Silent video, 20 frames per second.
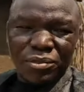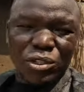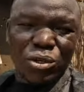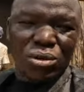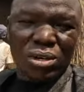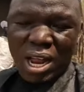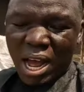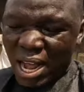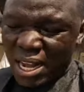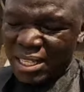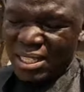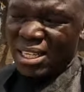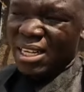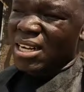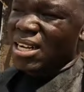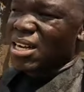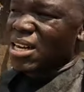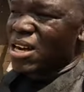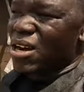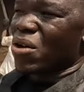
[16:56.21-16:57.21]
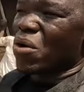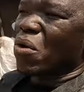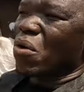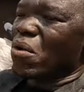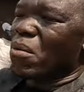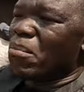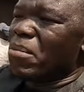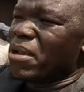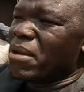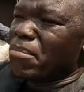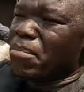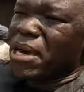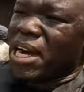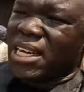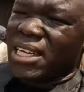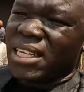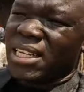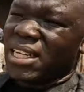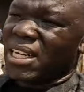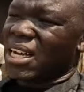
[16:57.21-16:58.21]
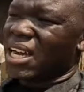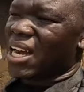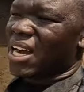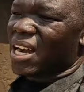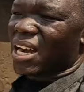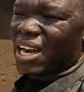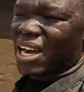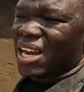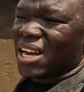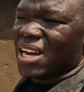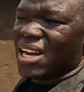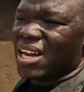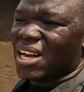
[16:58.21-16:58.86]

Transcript: tonight we'll be burning uh,